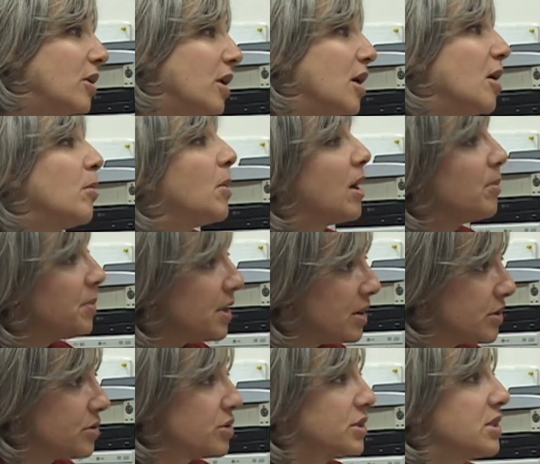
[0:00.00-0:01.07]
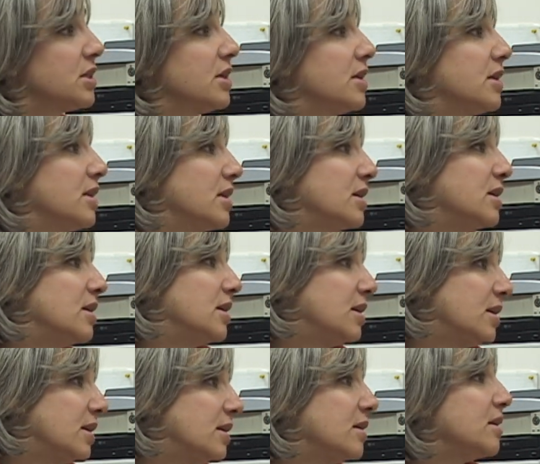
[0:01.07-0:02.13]
might be interested
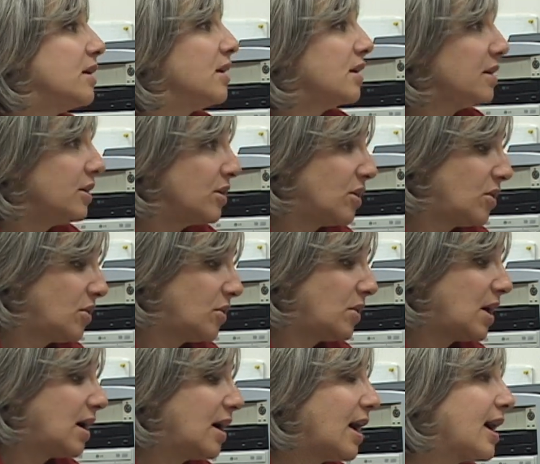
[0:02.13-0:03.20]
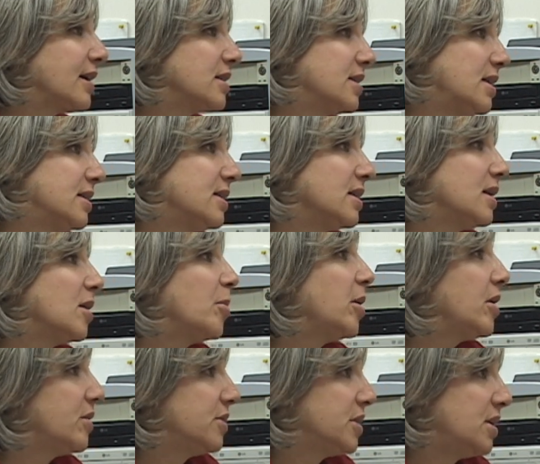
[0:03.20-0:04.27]
in accessing a
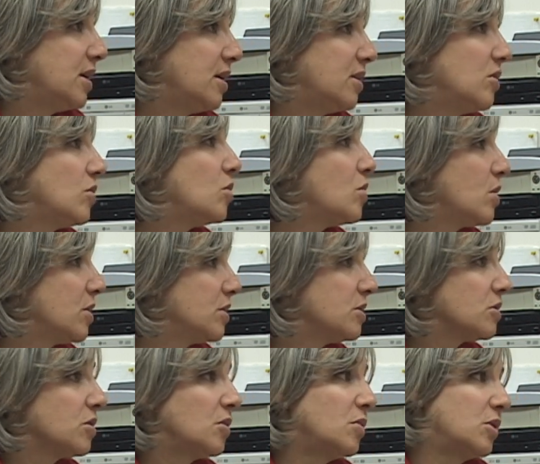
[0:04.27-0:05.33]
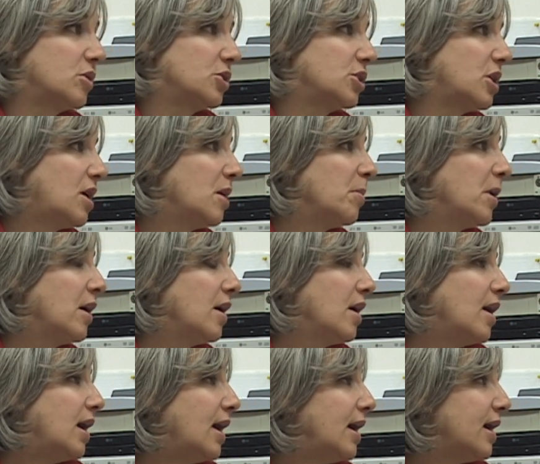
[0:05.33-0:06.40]
parenting course or workshop.
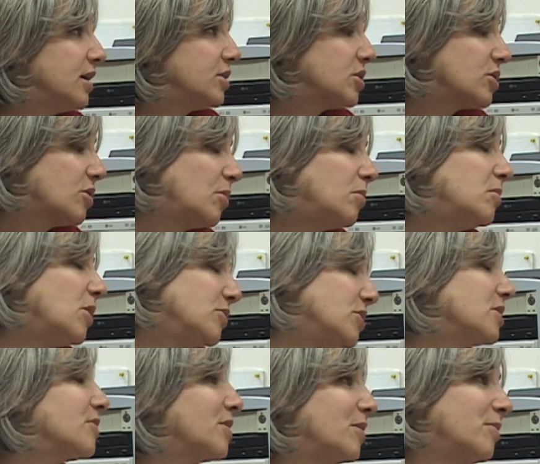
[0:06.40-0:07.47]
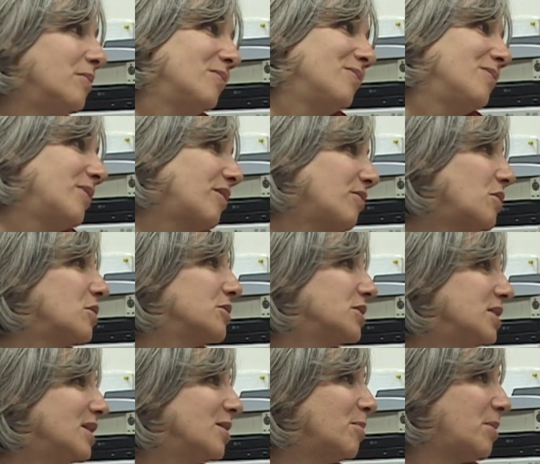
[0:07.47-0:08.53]
And so most of them, of course,
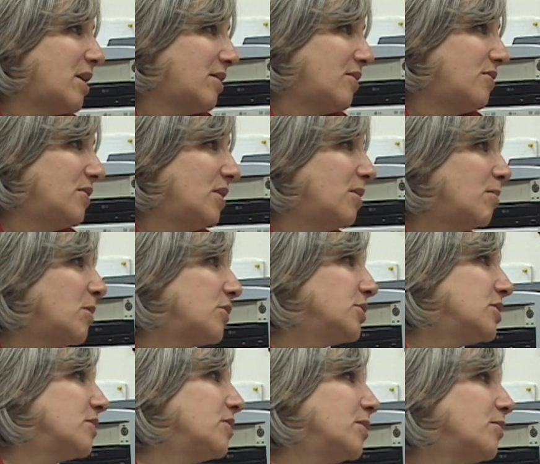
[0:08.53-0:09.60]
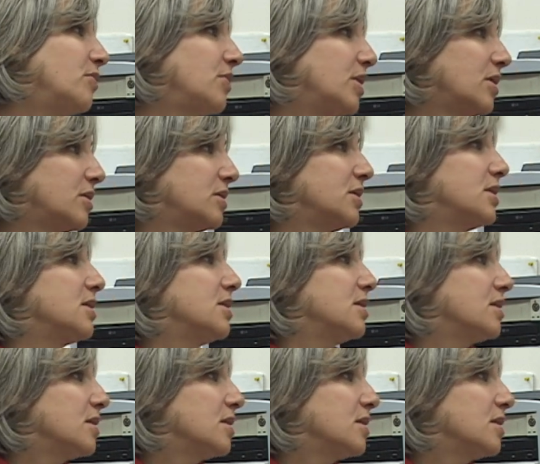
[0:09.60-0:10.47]
see the benefit. Most of them feel this is